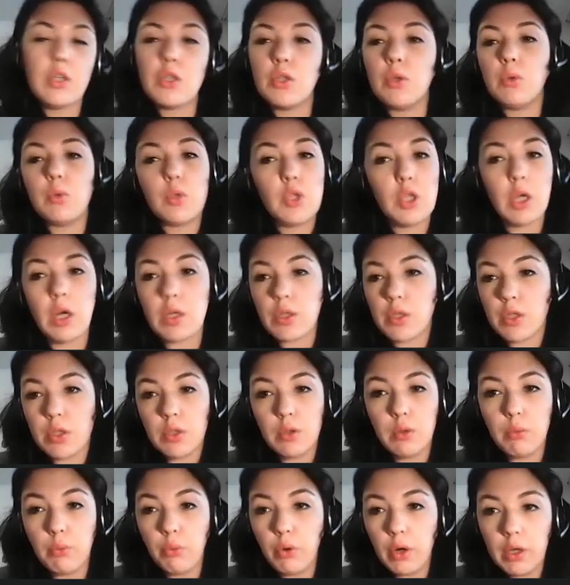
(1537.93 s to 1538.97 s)
is no chance
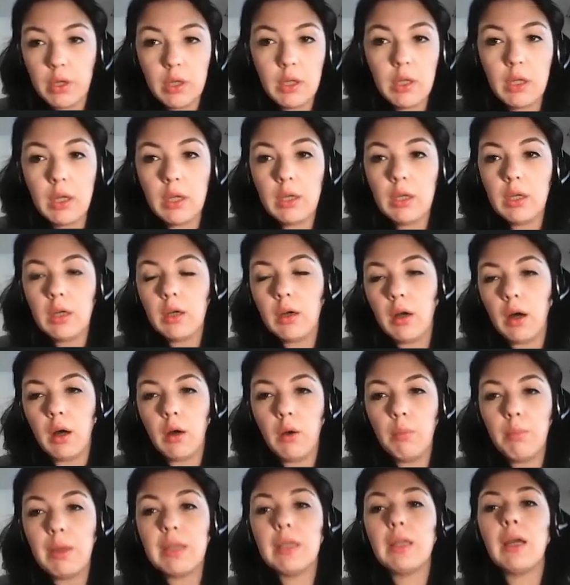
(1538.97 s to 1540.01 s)
to avoid it
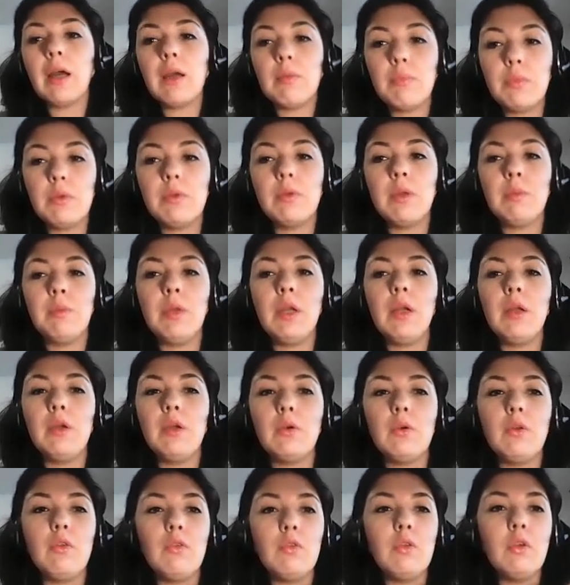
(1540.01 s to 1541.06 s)
anyhow. But I'm telling
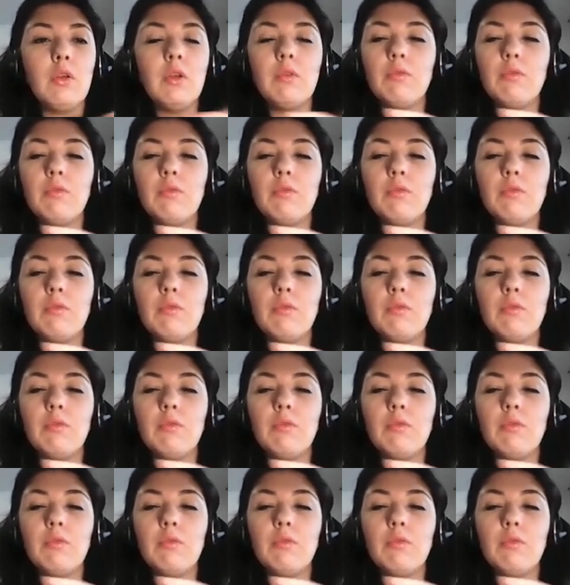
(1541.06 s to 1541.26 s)
you, it's not